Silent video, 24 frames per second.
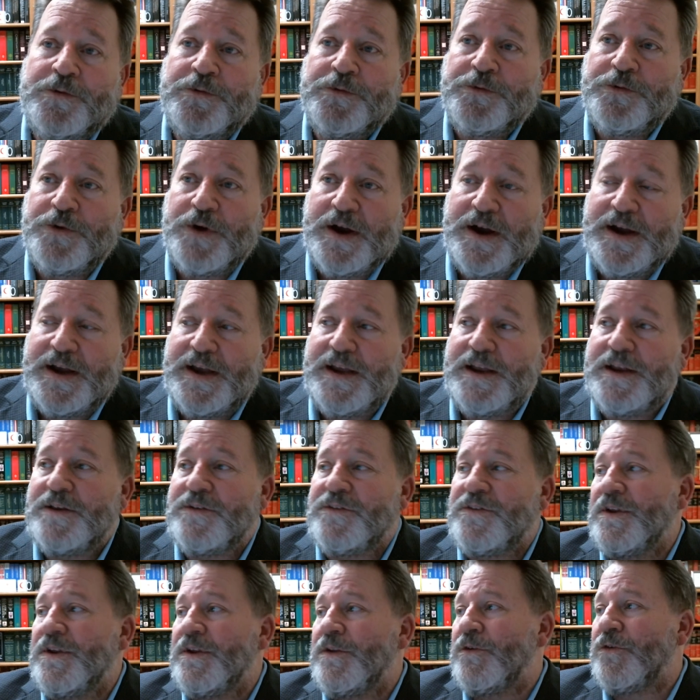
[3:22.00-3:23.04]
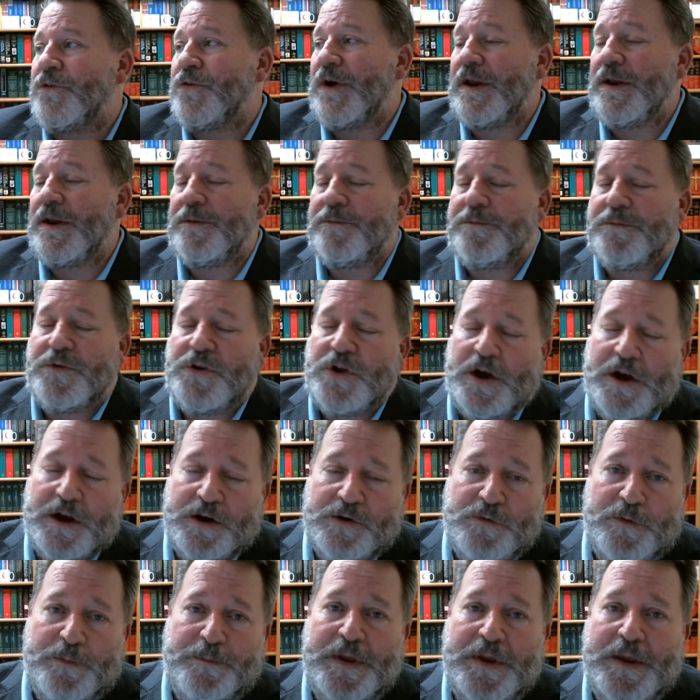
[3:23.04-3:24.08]
write and try to
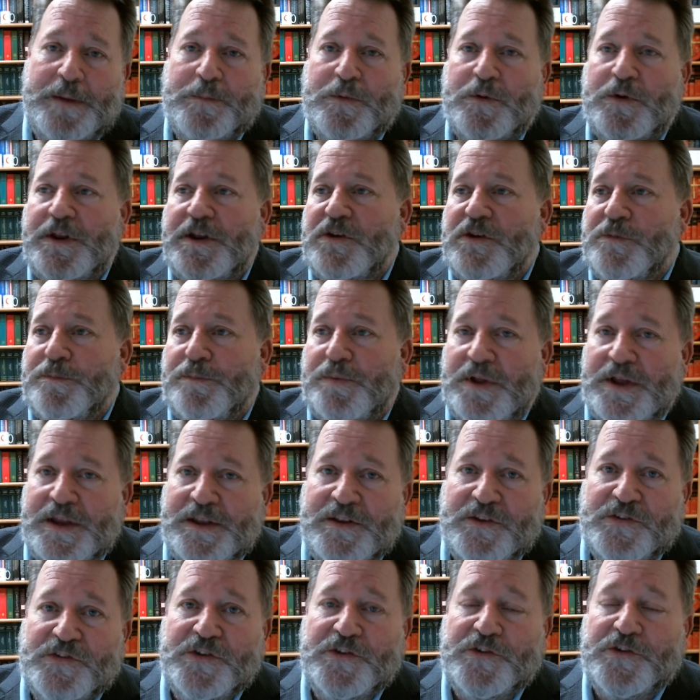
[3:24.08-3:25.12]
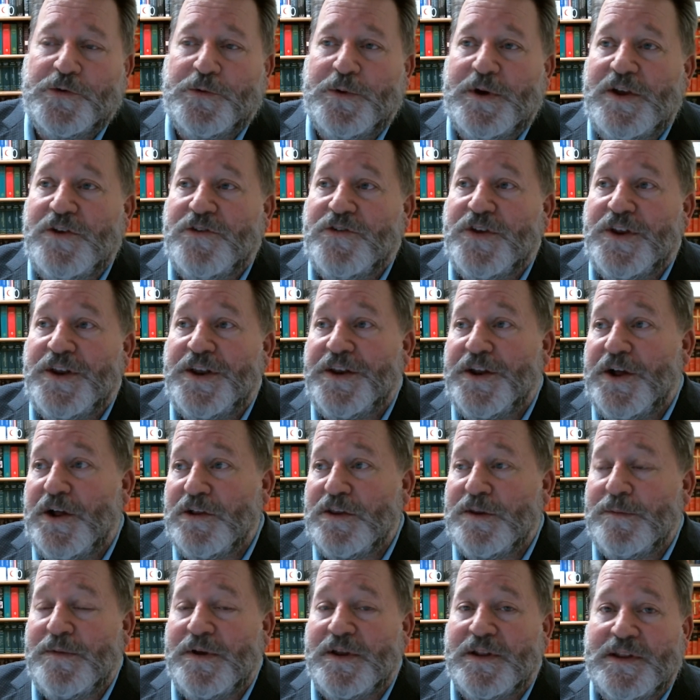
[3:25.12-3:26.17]
talk with people to explain the situation, and
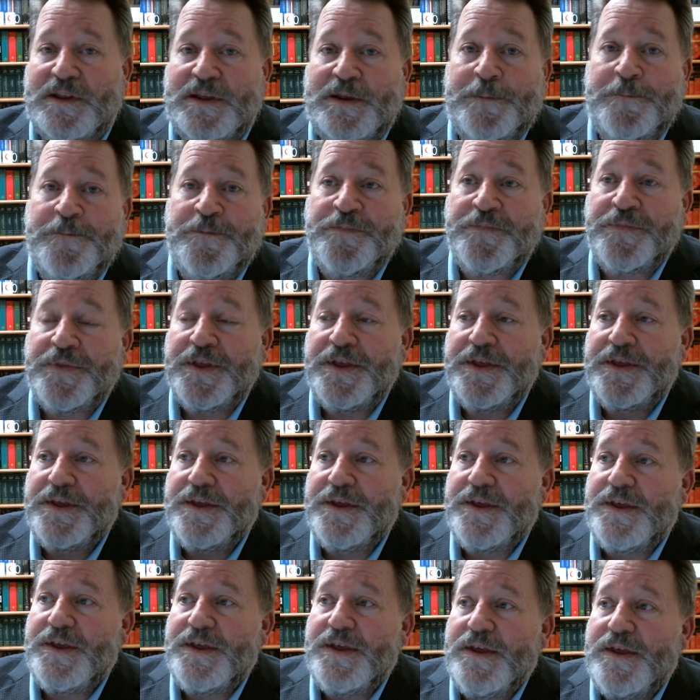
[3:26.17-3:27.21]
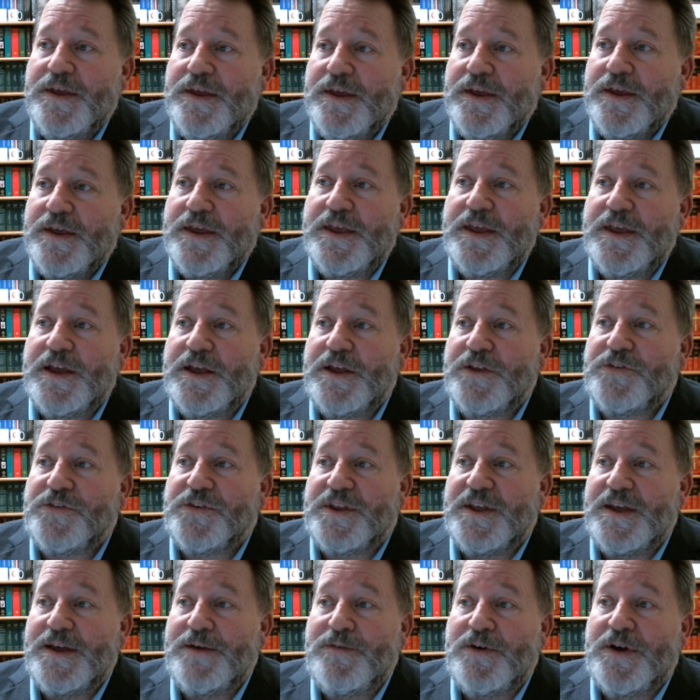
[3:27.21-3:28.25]
ultimately, he is
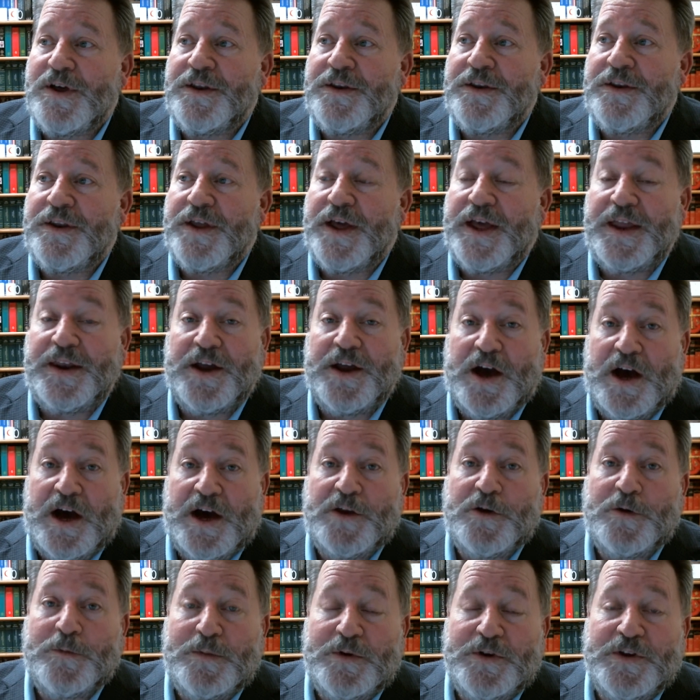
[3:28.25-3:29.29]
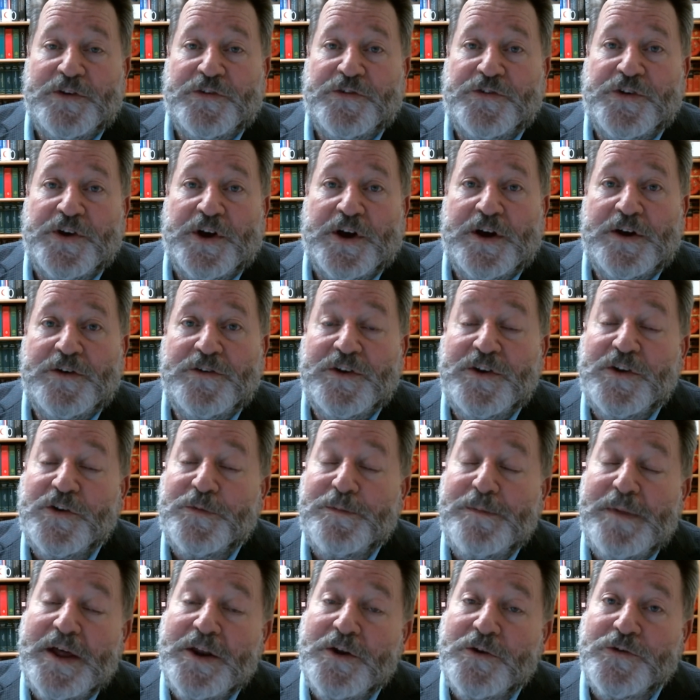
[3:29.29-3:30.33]
given an honorable discharge and
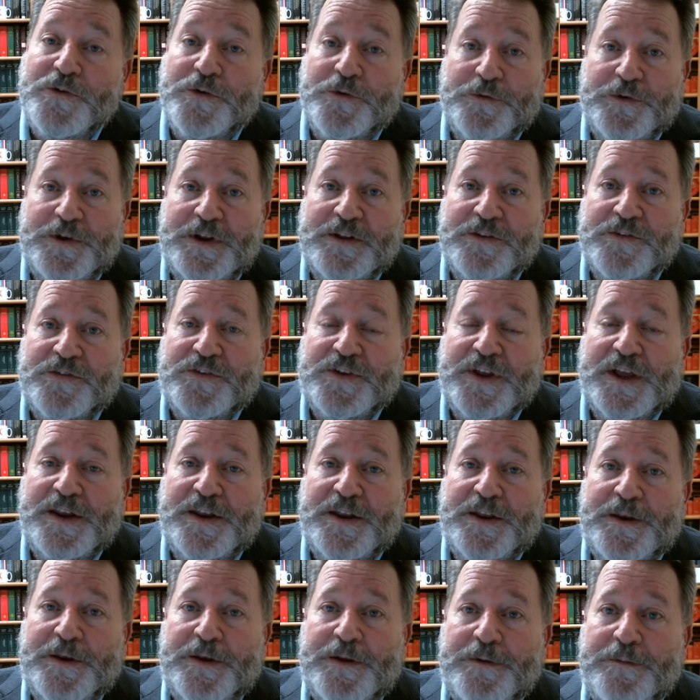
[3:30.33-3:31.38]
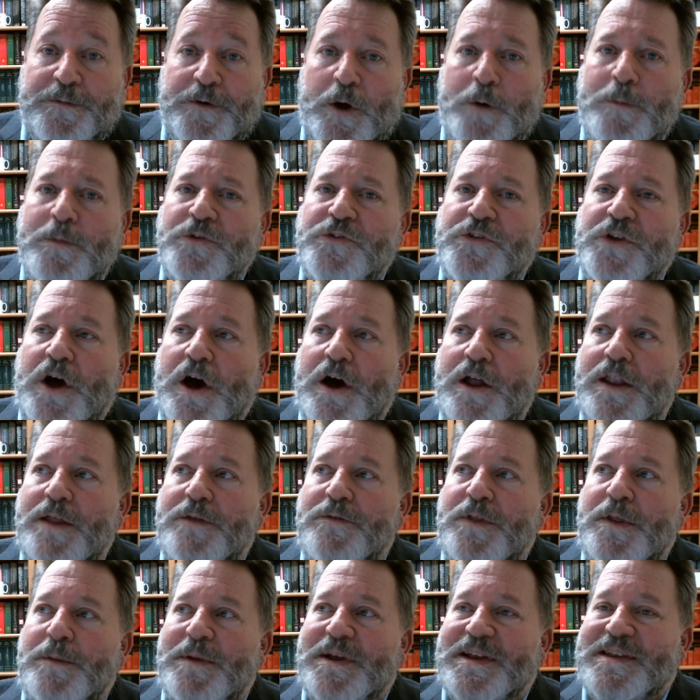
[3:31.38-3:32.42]
his medals are reinstated. Almost all
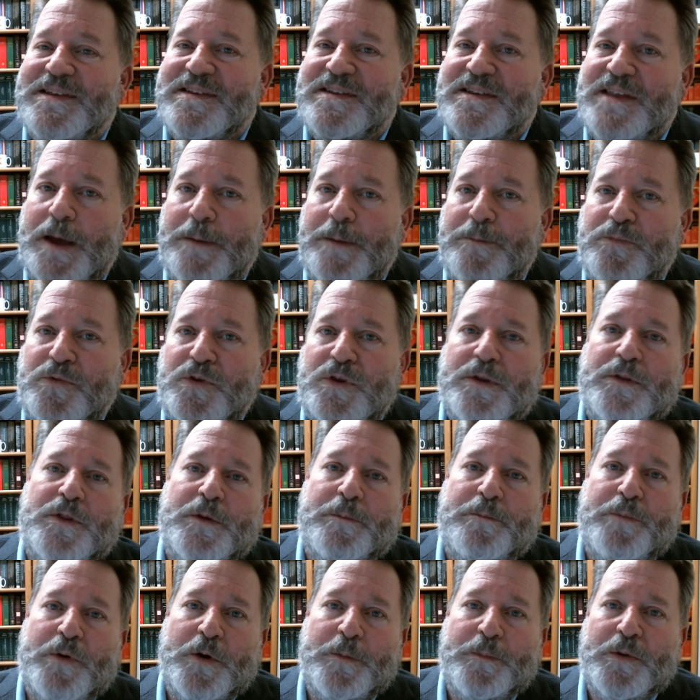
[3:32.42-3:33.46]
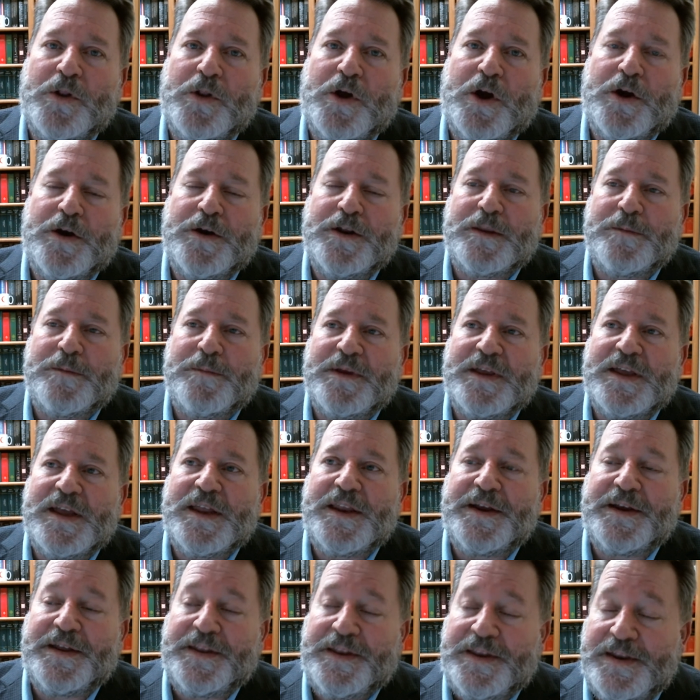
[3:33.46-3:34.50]
of them except the Purple Heart at the
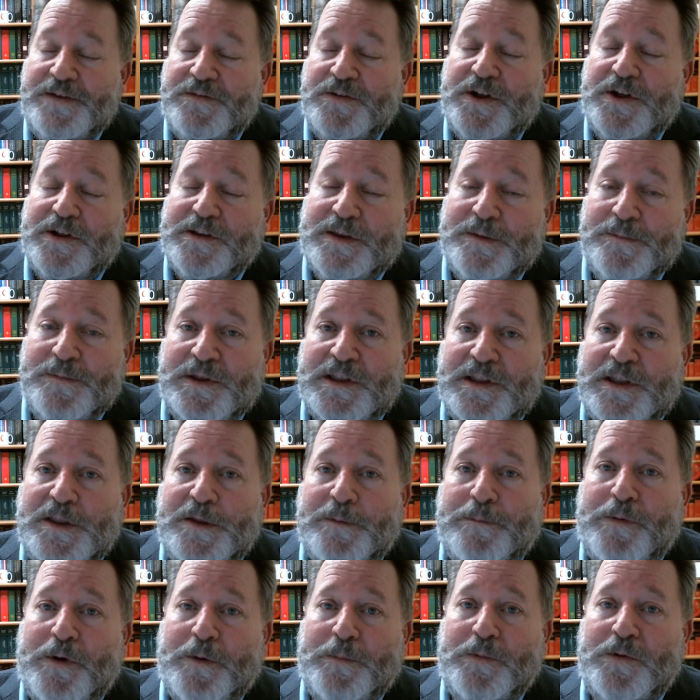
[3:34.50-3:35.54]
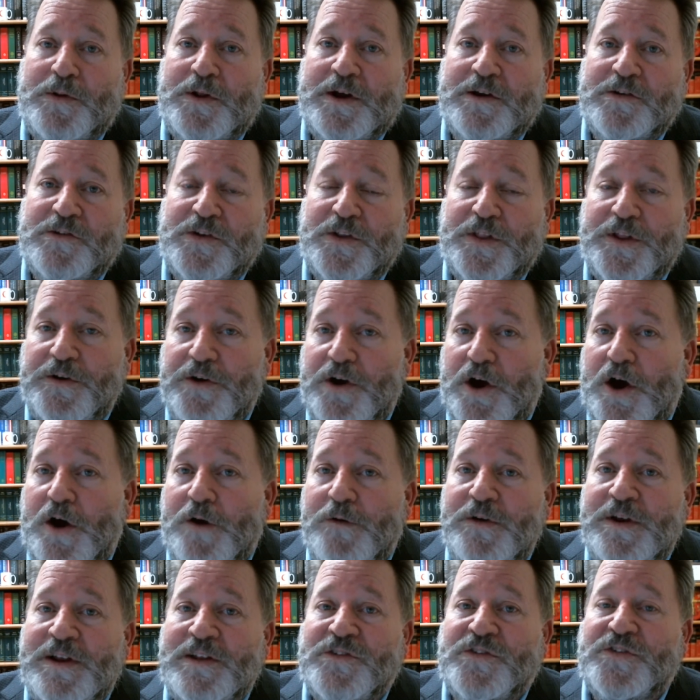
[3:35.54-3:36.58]
beginning and even ultimately the Purple Heart. So they're all
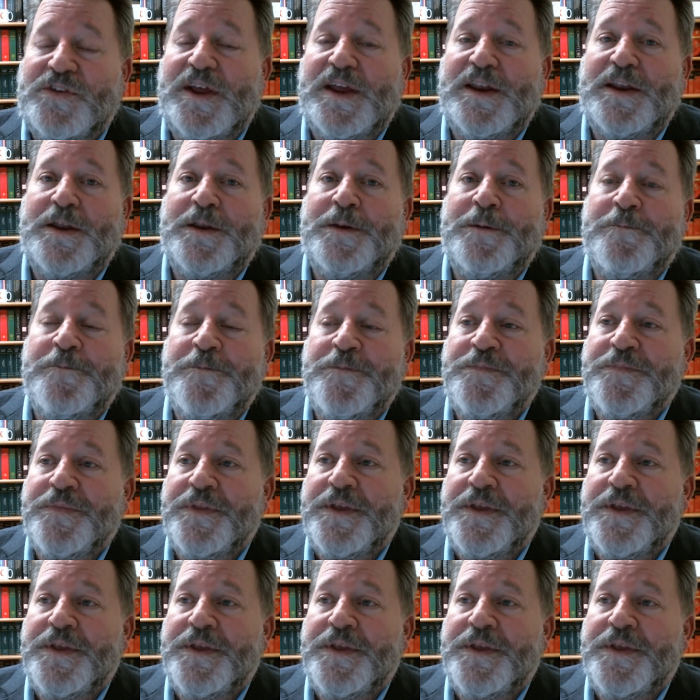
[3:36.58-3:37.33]
reinstated